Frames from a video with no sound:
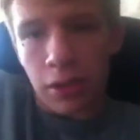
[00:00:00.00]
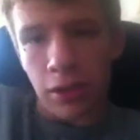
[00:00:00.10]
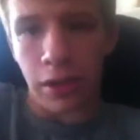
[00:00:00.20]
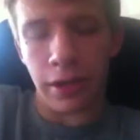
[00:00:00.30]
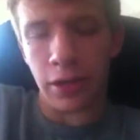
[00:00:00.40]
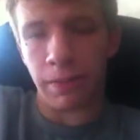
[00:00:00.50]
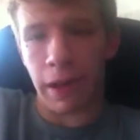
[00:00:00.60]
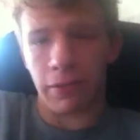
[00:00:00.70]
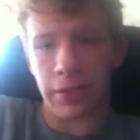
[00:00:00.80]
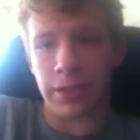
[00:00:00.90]
Another
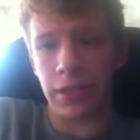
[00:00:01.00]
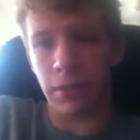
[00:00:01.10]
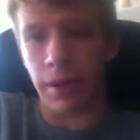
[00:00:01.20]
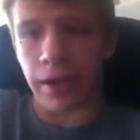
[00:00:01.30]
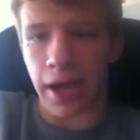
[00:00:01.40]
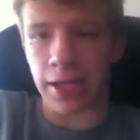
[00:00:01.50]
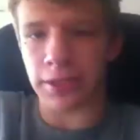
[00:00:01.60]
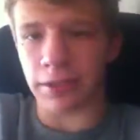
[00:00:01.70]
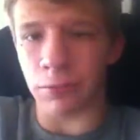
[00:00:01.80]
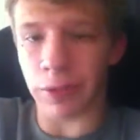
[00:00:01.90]
power that Slenderman
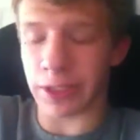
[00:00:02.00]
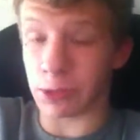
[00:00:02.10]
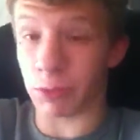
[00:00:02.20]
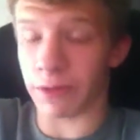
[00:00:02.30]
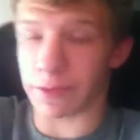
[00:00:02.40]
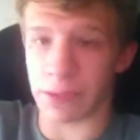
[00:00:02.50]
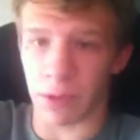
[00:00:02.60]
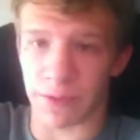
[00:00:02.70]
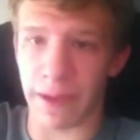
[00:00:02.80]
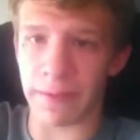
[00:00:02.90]
has, which is one of his
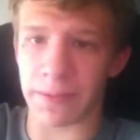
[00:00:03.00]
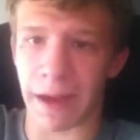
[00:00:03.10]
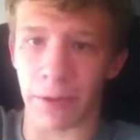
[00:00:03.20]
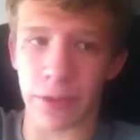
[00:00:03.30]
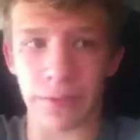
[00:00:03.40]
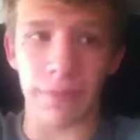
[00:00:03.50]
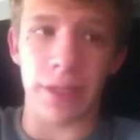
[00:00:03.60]
most famous powers,